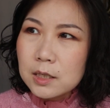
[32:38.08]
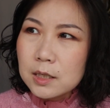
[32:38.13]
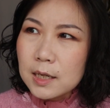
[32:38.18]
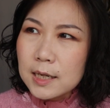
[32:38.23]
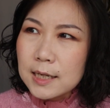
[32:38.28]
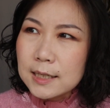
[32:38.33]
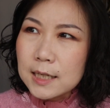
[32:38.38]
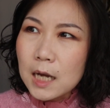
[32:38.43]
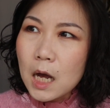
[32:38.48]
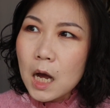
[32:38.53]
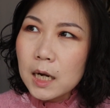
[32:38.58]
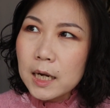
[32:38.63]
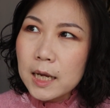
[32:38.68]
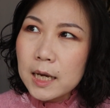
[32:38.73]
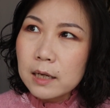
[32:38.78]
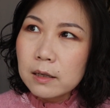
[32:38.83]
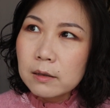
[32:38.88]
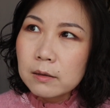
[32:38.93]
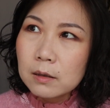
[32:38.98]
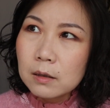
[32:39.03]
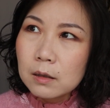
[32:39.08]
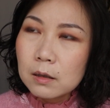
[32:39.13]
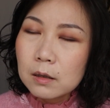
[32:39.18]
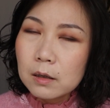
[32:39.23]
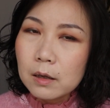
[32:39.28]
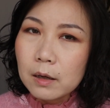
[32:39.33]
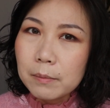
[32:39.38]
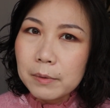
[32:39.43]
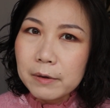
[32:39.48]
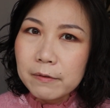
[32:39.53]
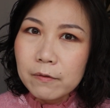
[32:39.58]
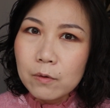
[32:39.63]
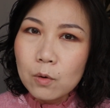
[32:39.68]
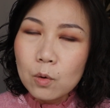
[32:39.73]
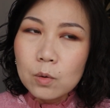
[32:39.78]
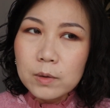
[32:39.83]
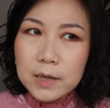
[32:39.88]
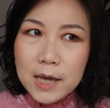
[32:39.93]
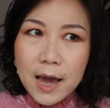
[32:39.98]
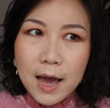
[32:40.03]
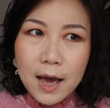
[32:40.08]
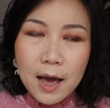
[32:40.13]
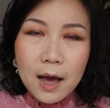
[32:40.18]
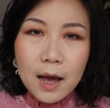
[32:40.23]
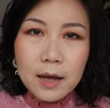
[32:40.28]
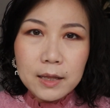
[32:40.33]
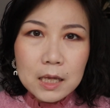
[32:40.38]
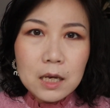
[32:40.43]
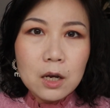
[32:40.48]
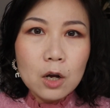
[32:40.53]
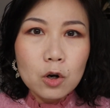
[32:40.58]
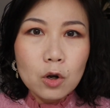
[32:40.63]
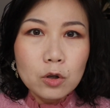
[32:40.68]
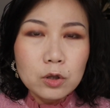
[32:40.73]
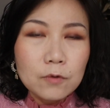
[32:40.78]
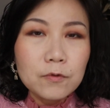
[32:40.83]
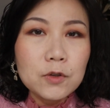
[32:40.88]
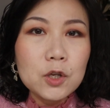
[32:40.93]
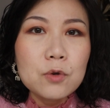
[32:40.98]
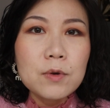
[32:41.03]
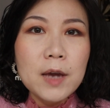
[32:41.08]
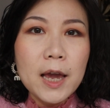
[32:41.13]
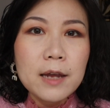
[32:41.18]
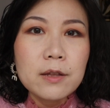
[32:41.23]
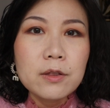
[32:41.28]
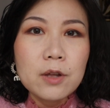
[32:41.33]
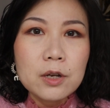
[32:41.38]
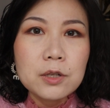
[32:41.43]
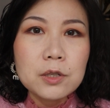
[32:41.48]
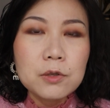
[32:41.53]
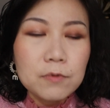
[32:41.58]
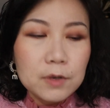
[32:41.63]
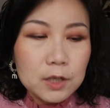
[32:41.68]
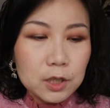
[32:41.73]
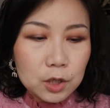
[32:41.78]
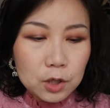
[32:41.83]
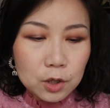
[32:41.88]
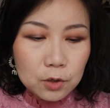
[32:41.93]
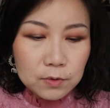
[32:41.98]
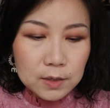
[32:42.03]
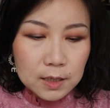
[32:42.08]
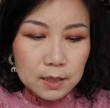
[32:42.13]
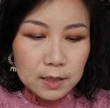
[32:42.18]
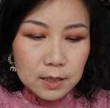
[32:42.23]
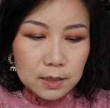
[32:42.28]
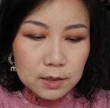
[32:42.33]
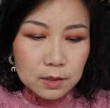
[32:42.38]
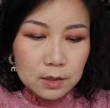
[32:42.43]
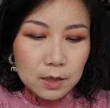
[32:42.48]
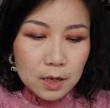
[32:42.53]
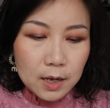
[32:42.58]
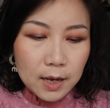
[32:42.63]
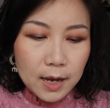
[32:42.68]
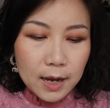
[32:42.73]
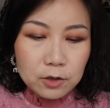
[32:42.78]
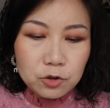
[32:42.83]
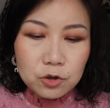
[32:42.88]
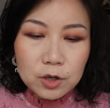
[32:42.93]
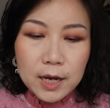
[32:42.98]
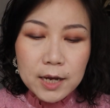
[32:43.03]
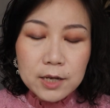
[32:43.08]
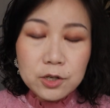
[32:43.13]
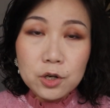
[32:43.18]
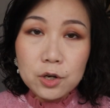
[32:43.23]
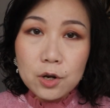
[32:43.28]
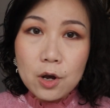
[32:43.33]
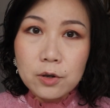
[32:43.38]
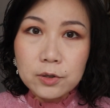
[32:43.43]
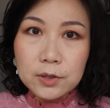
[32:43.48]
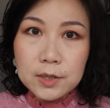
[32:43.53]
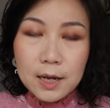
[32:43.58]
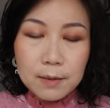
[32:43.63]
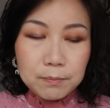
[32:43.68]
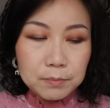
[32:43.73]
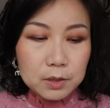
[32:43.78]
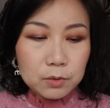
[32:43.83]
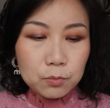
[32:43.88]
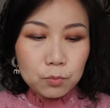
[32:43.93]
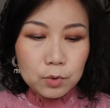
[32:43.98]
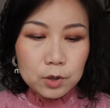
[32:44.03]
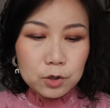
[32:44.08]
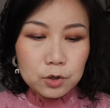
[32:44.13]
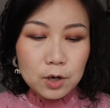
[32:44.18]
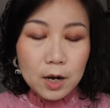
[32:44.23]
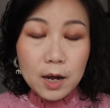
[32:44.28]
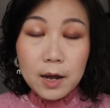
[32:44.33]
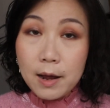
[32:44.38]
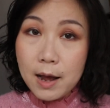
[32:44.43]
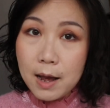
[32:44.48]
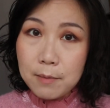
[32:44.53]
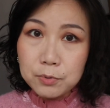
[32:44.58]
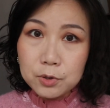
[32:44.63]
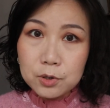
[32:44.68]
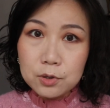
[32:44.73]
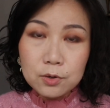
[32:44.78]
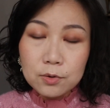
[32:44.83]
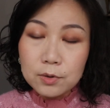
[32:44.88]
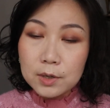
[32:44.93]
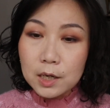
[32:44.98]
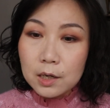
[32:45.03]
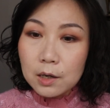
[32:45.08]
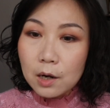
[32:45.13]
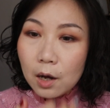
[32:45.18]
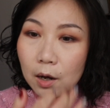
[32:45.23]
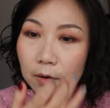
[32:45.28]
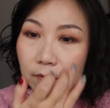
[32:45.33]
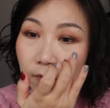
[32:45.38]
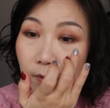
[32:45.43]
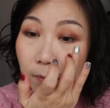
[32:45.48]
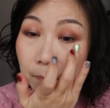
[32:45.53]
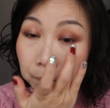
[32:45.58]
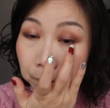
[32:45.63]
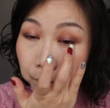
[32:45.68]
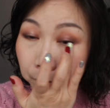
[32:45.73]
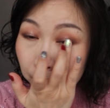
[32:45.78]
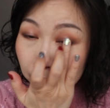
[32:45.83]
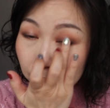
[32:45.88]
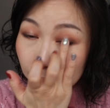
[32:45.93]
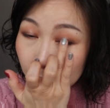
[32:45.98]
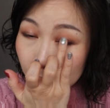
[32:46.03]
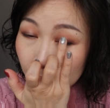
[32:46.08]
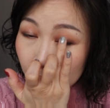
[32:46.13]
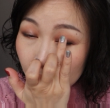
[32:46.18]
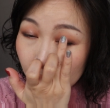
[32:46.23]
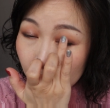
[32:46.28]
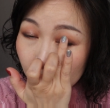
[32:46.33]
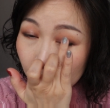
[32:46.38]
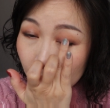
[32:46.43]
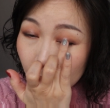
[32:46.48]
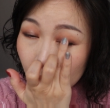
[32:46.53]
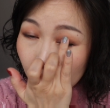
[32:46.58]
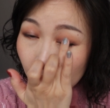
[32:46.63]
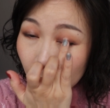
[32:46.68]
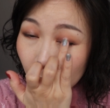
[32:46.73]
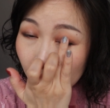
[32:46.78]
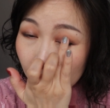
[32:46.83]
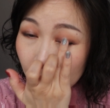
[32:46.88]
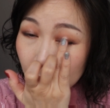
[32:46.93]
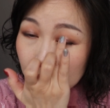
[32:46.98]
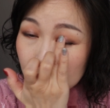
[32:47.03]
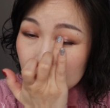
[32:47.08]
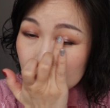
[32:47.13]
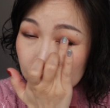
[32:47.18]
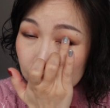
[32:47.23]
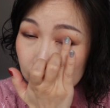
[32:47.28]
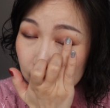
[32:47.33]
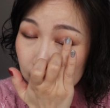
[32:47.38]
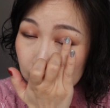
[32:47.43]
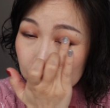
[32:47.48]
Italian before. Yeah, I think a lot of UK nurseries are using this education concept, which I absolutely love. And